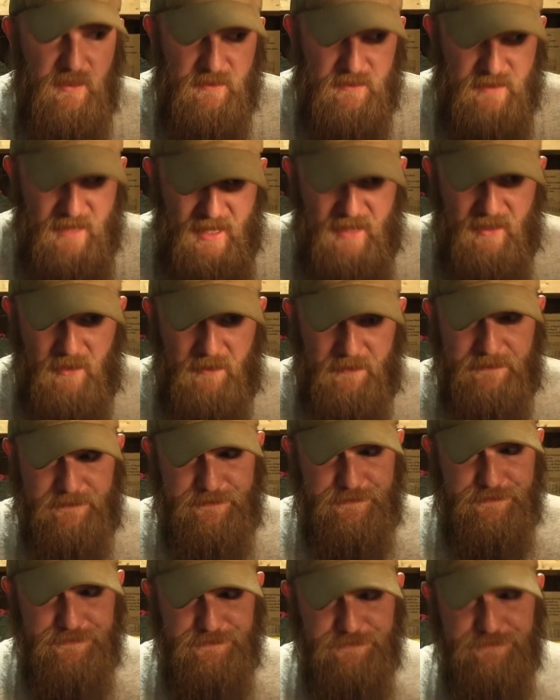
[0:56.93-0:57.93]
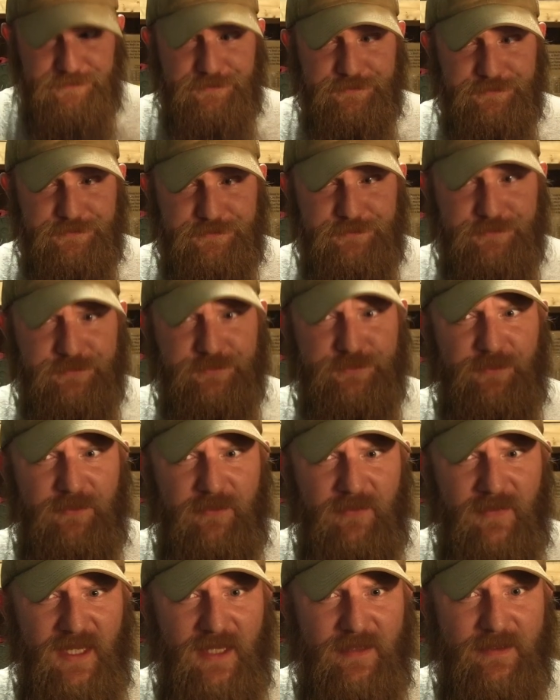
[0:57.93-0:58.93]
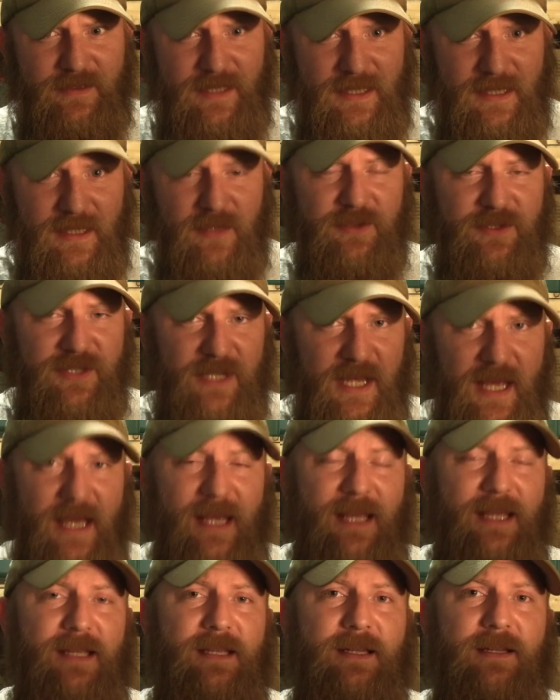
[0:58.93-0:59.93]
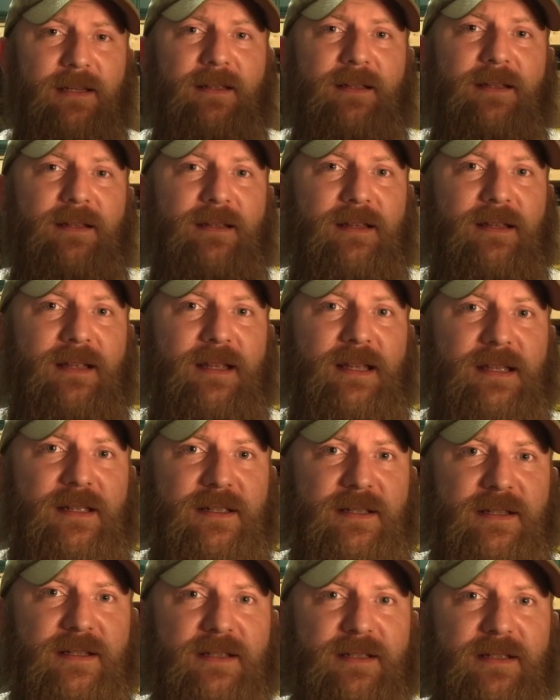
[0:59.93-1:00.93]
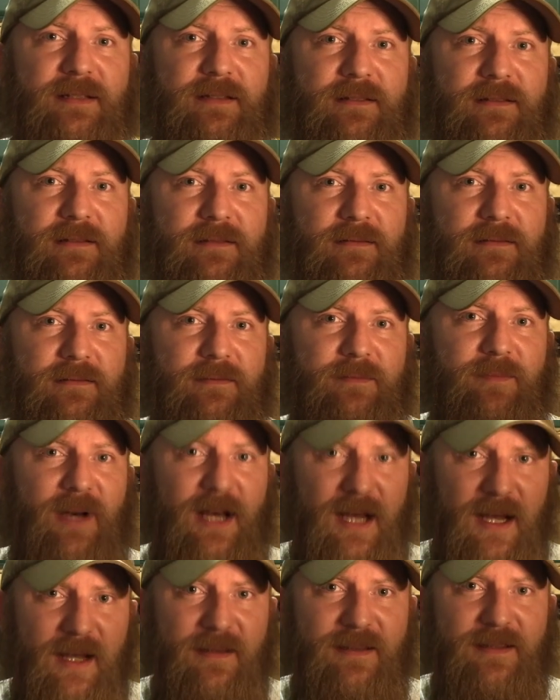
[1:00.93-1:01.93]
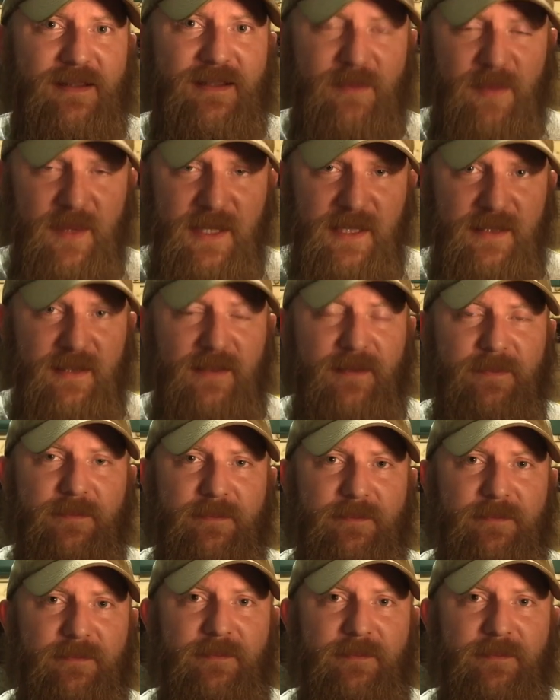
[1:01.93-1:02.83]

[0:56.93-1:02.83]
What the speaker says: Now, DOJ is behind the subpoena.